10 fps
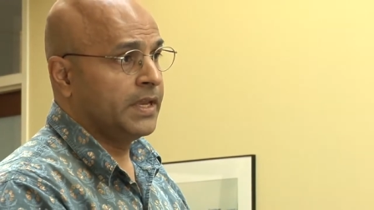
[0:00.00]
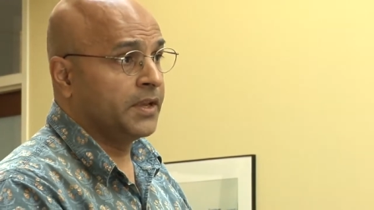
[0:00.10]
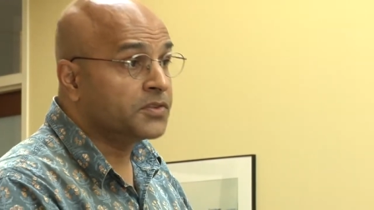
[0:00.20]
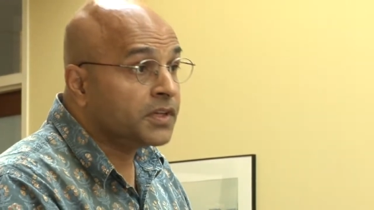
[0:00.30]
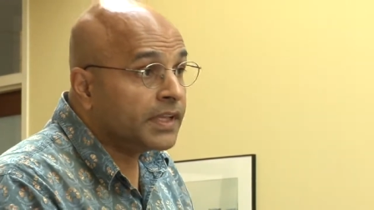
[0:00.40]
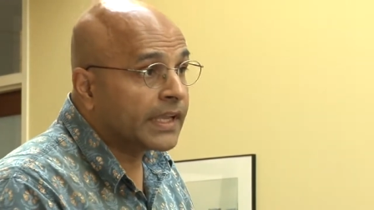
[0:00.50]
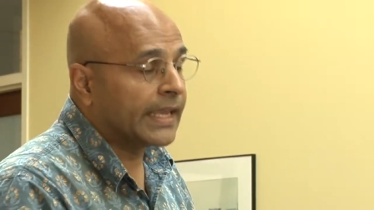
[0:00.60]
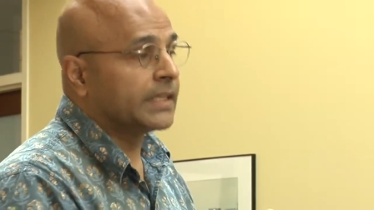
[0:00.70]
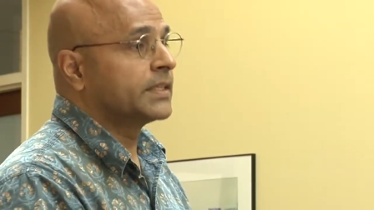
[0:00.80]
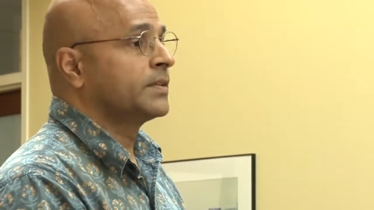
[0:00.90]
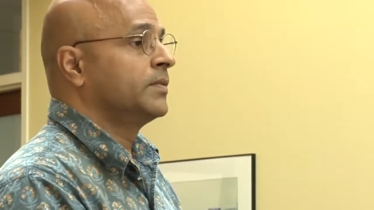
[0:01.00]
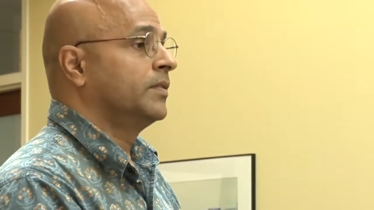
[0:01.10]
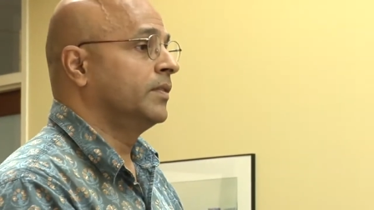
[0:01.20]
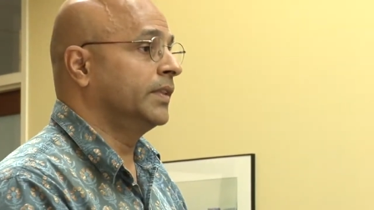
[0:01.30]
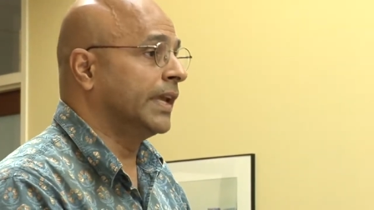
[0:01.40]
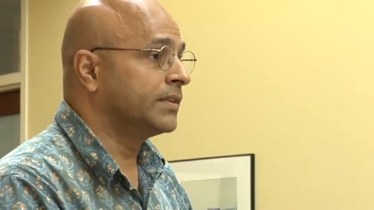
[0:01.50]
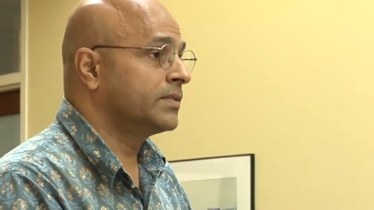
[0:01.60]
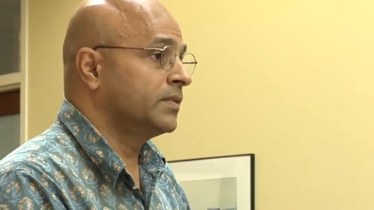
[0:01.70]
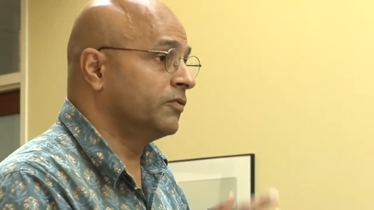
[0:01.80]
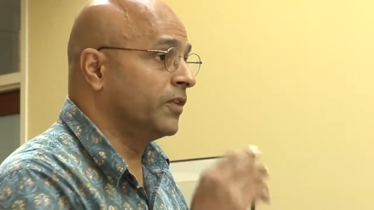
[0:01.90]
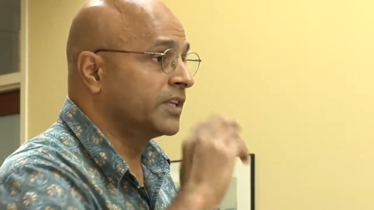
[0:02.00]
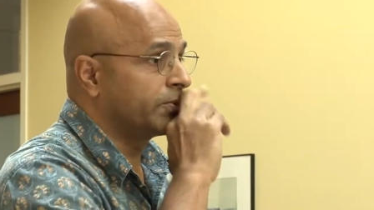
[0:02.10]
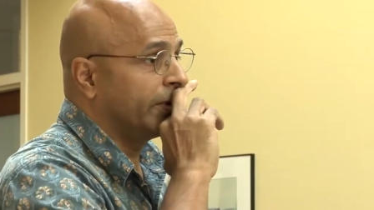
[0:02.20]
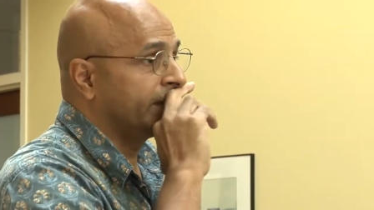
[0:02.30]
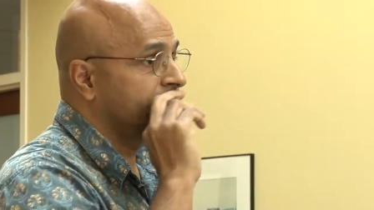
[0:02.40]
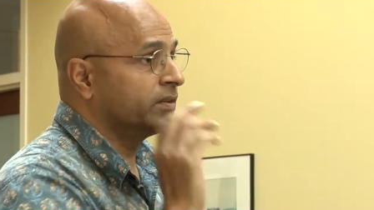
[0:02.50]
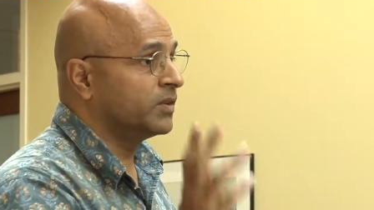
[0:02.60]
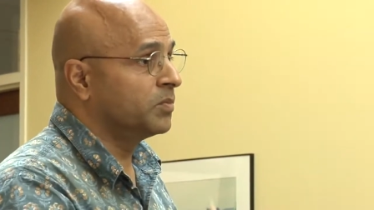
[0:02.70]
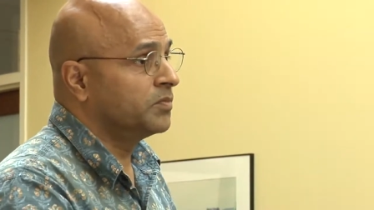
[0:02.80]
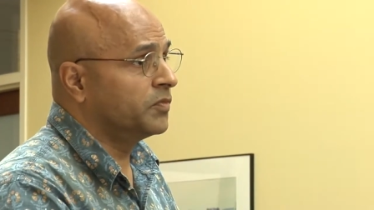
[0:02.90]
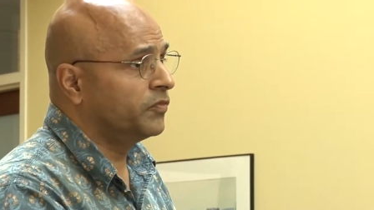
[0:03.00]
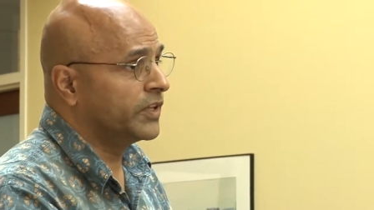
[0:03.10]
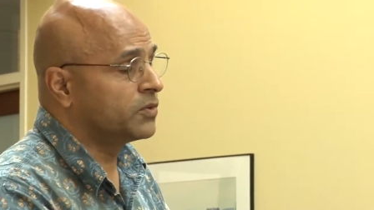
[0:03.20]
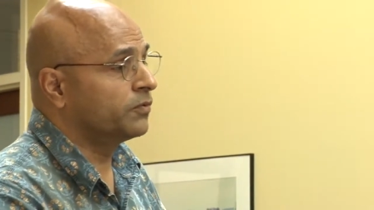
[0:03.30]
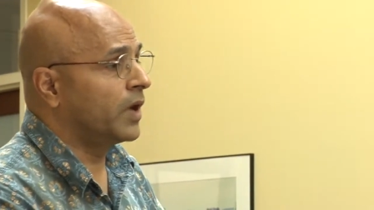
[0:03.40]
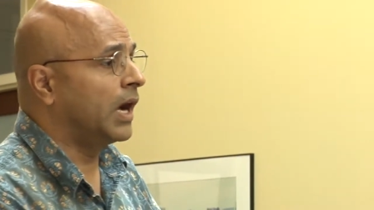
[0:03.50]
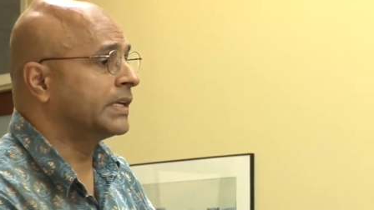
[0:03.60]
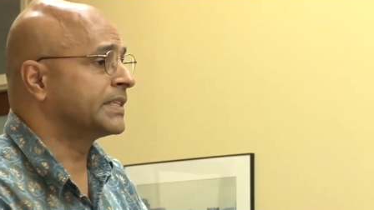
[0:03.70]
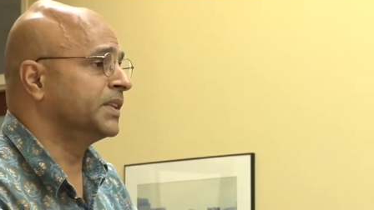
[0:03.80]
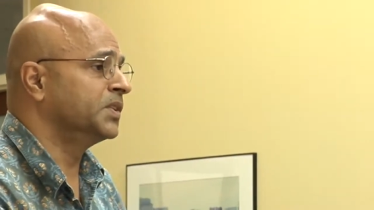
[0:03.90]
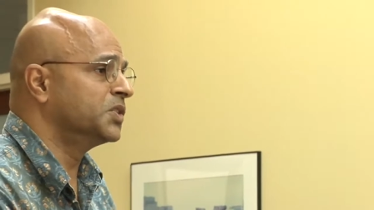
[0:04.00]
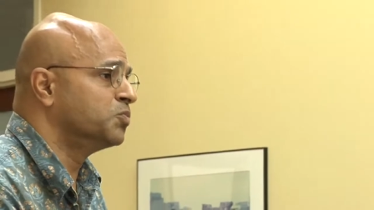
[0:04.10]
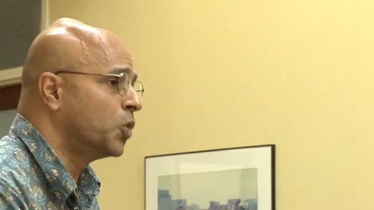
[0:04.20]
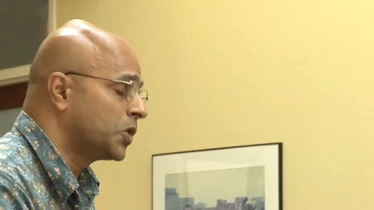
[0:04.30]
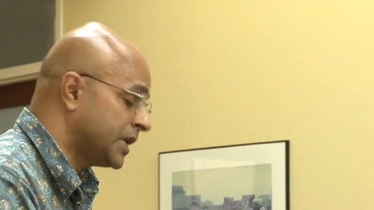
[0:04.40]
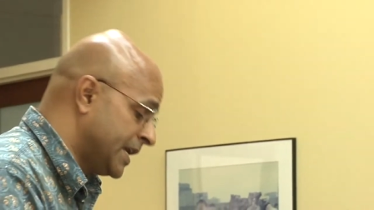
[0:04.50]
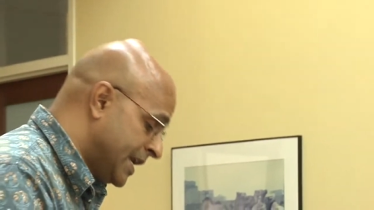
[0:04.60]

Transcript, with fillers: Is it the case? That's the first question that we sort of ask in this book.